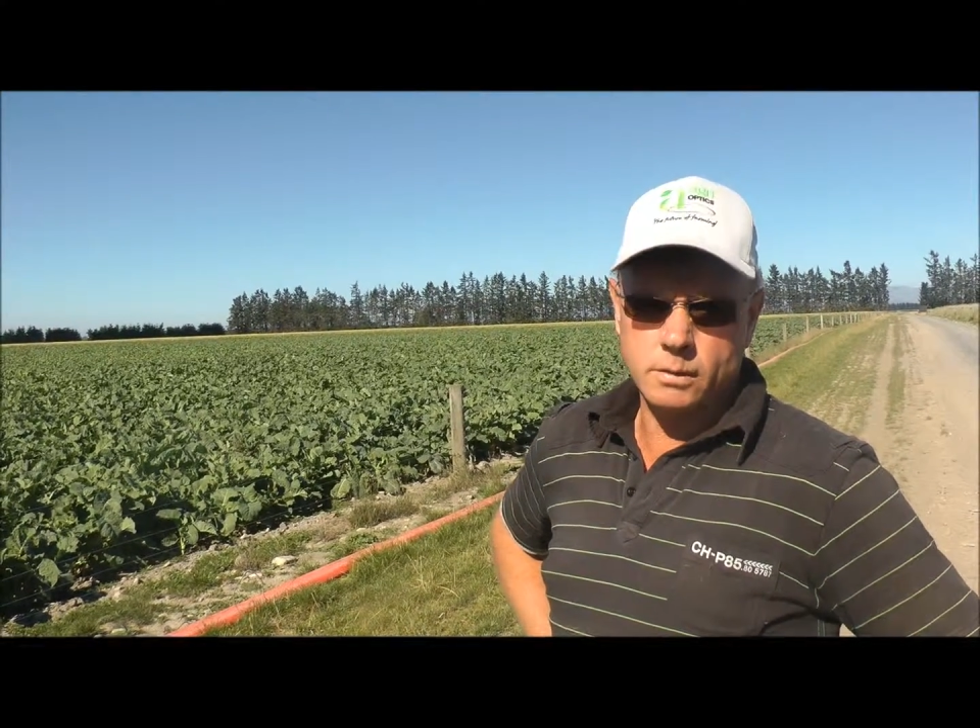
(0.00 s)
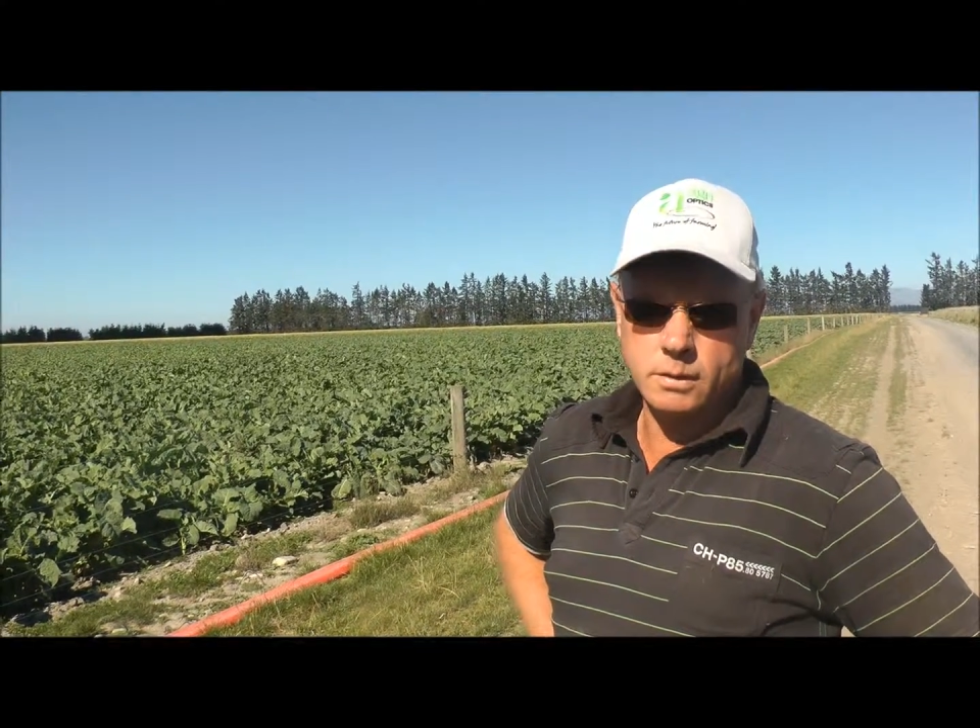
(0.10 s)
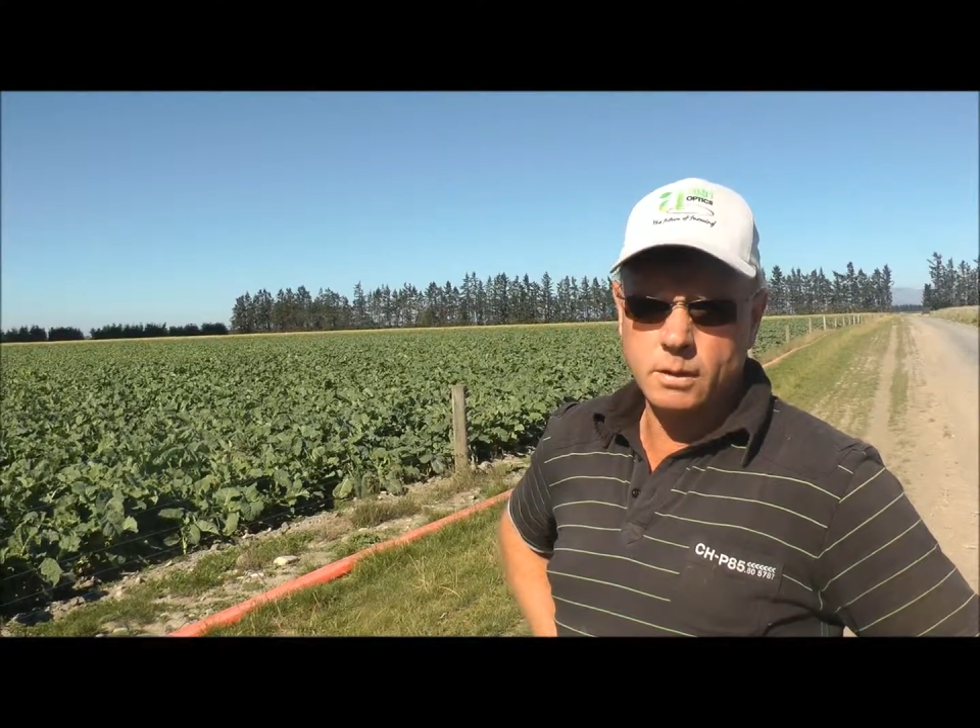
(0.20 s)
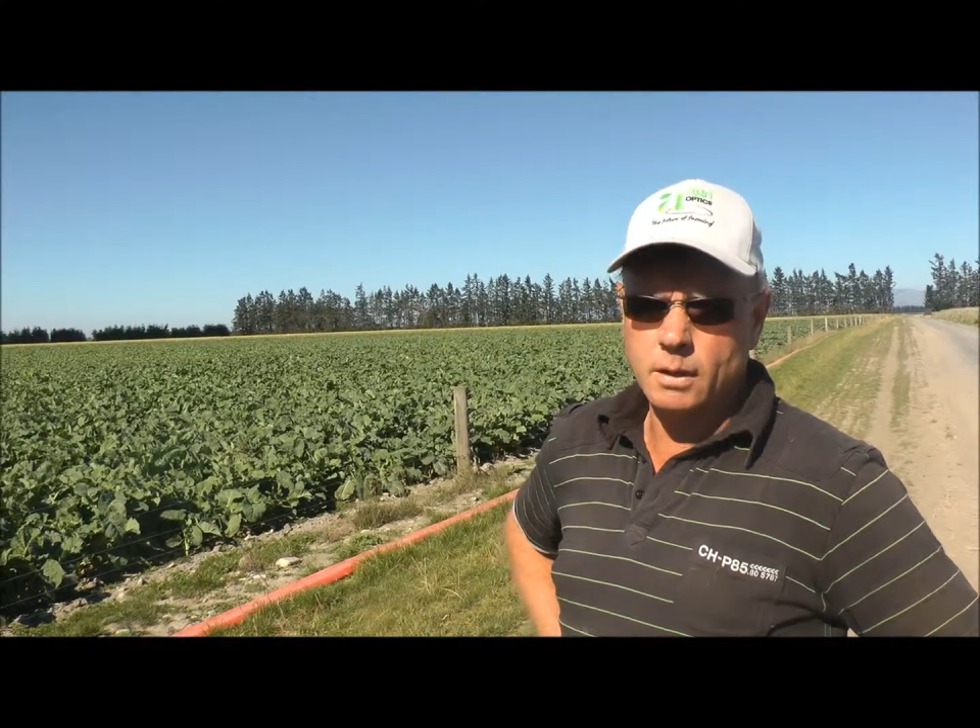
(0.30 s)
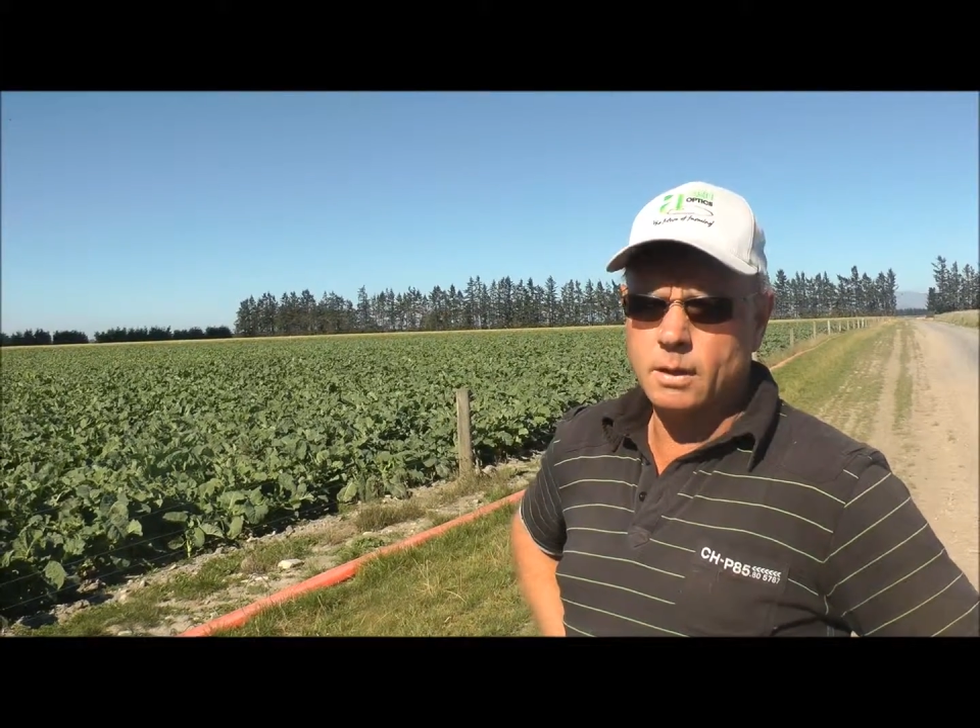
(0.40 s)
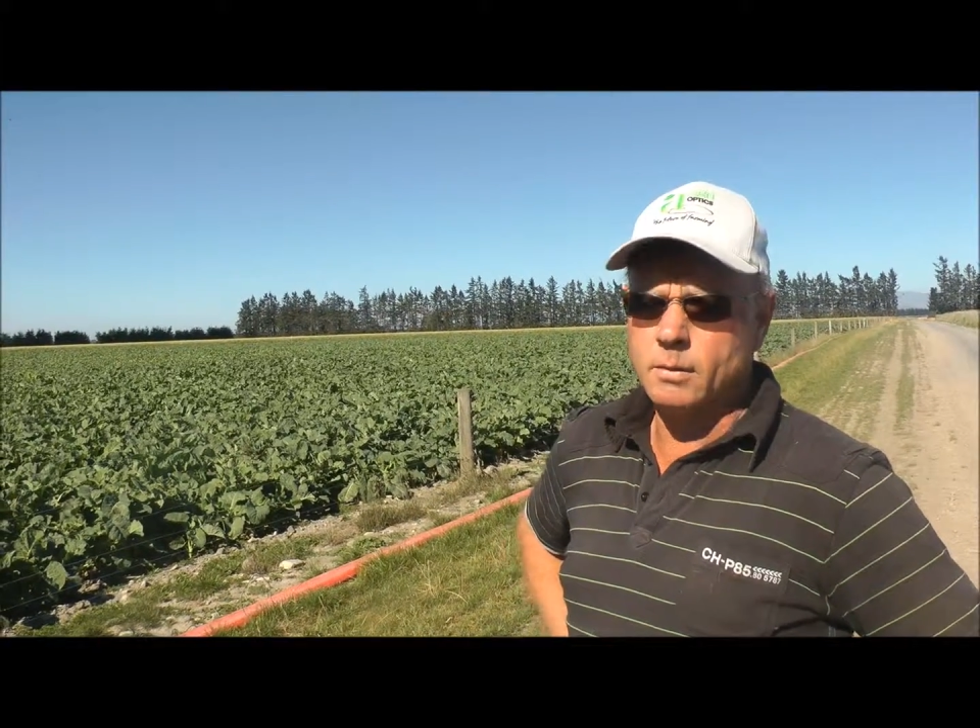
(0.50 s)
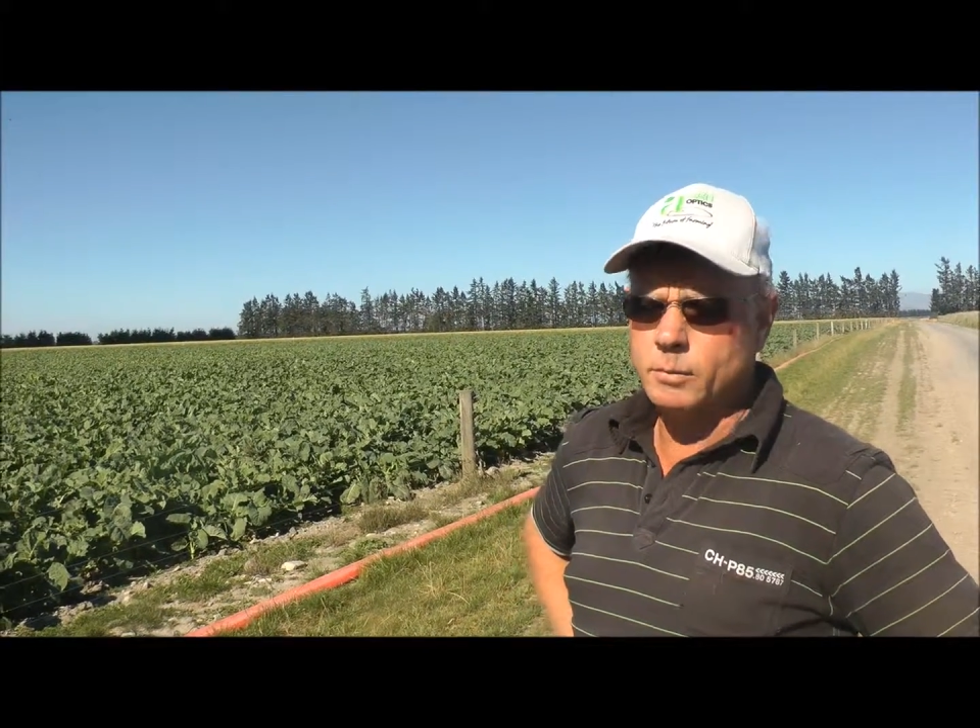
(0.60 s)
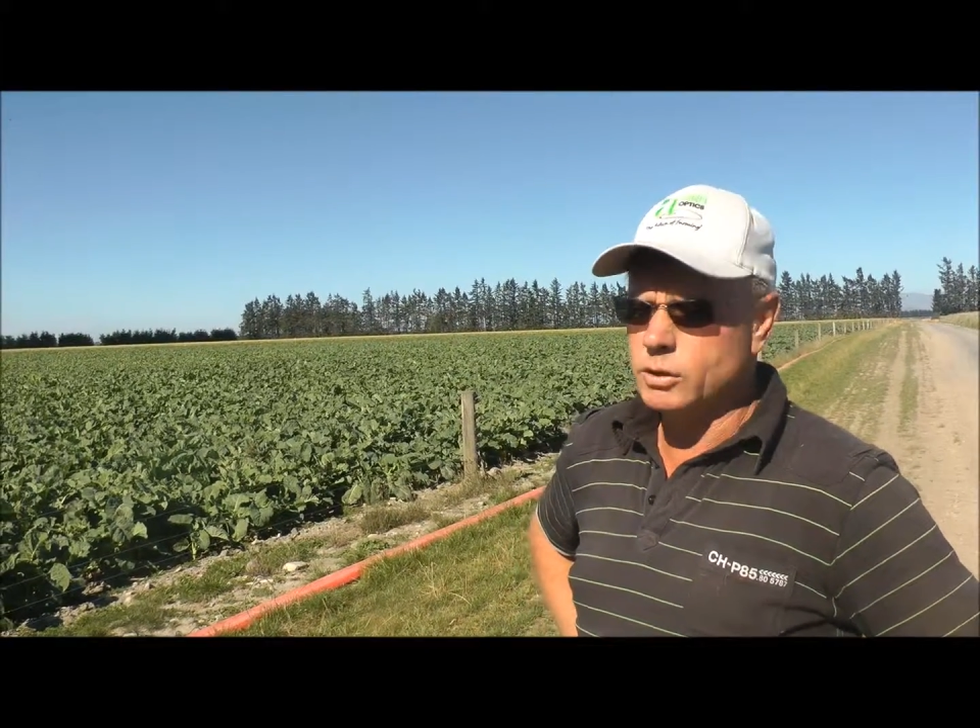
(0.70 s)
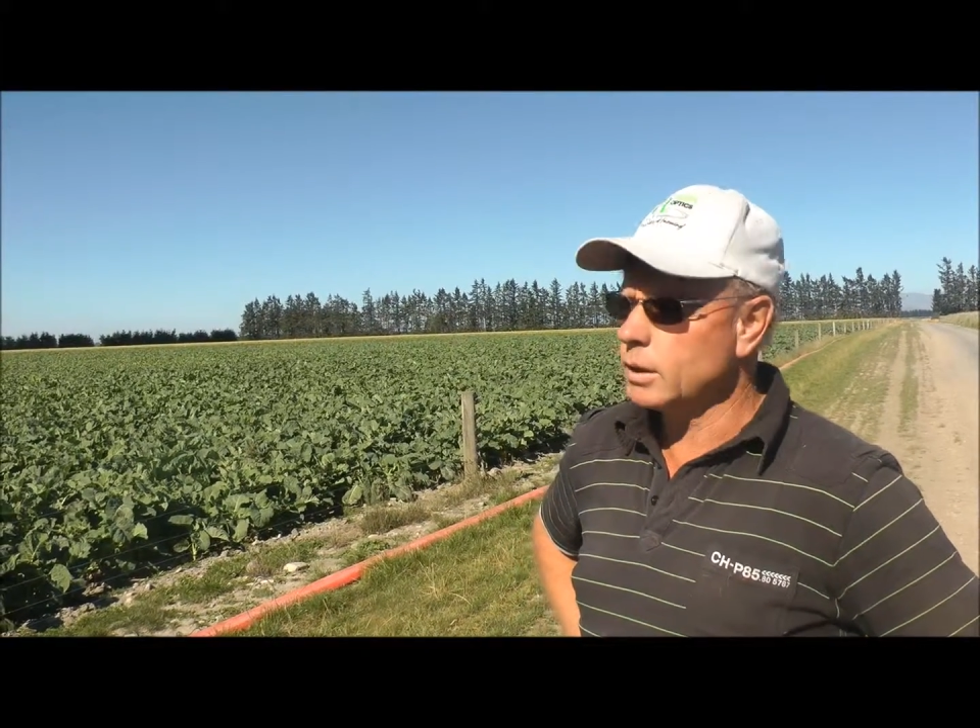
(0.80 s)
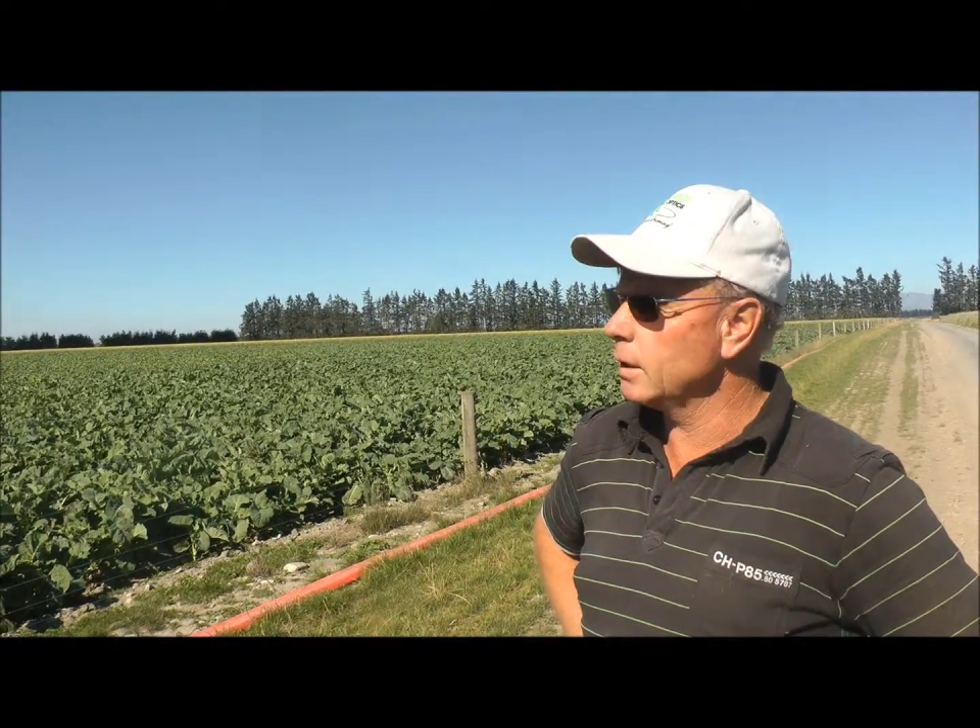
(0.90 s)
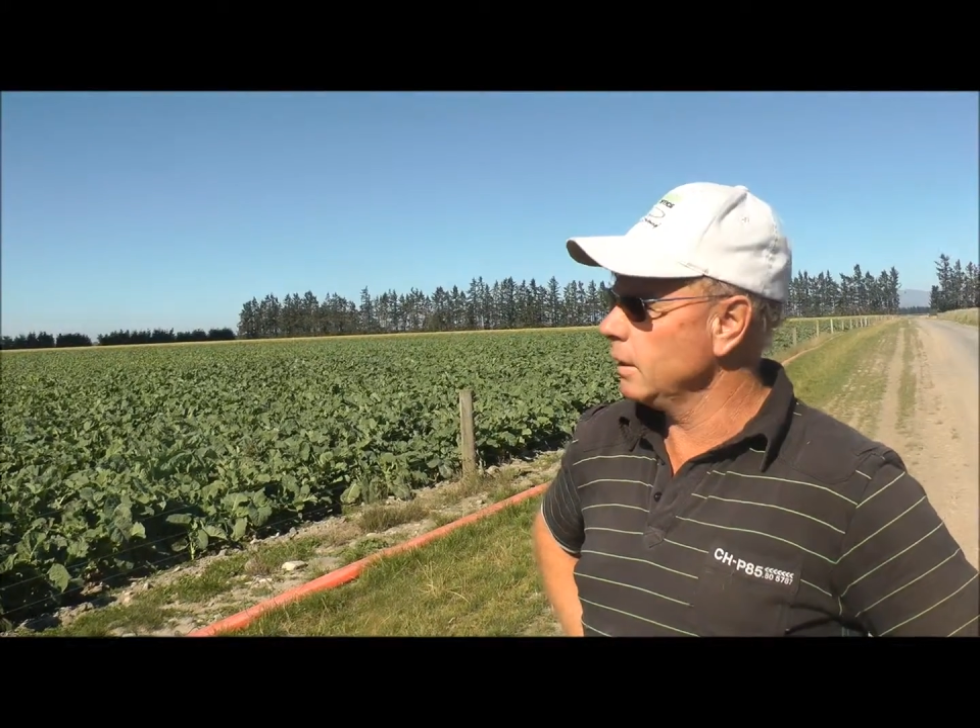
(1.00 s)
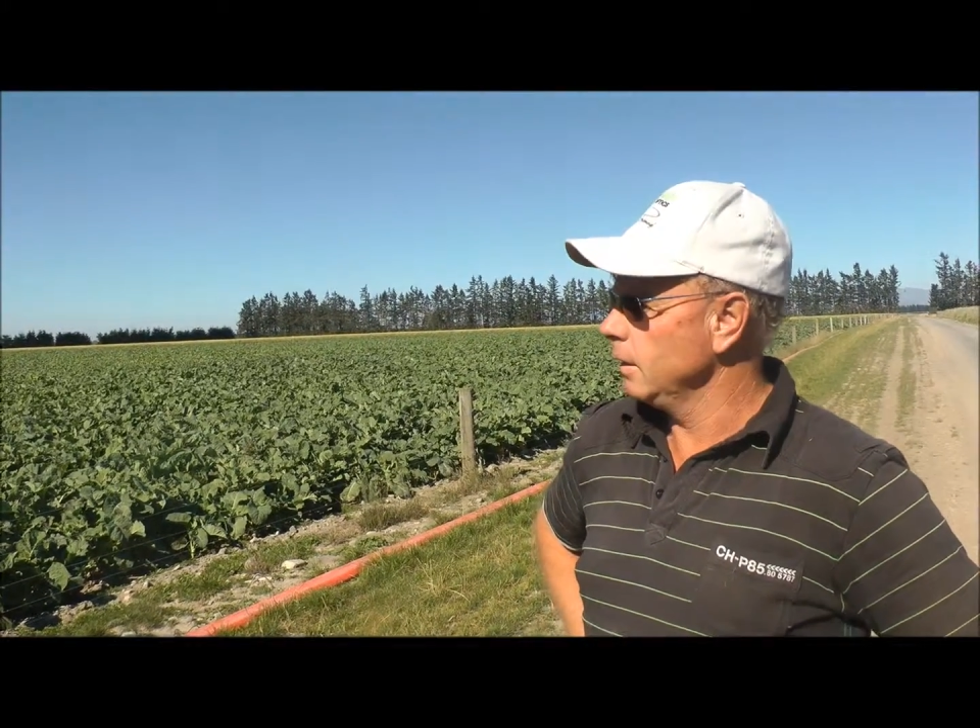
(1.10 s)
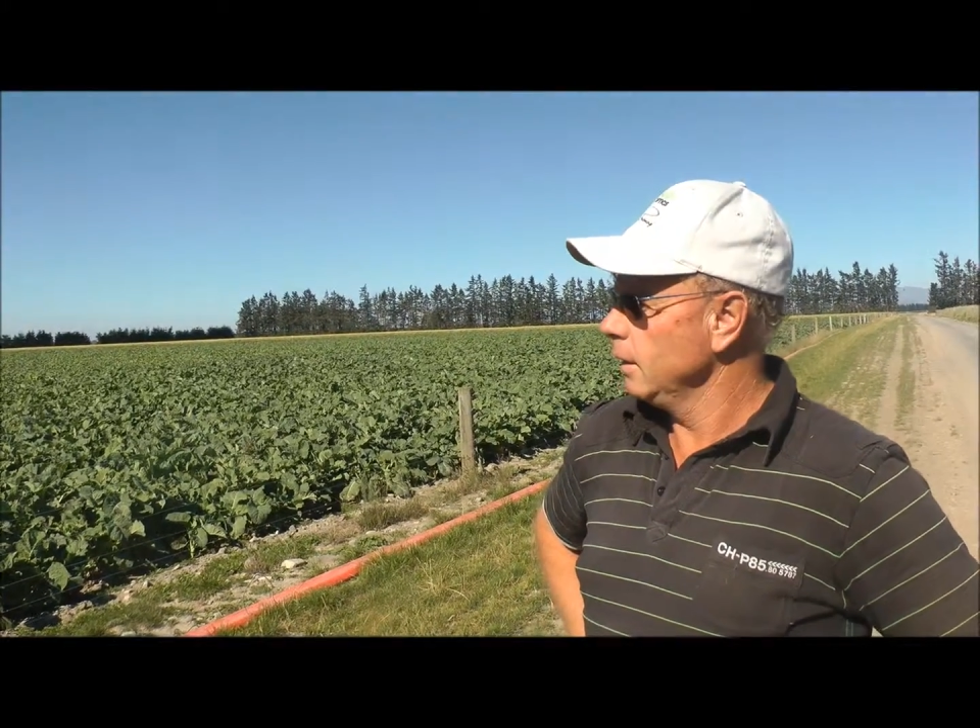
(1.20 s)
to the machine,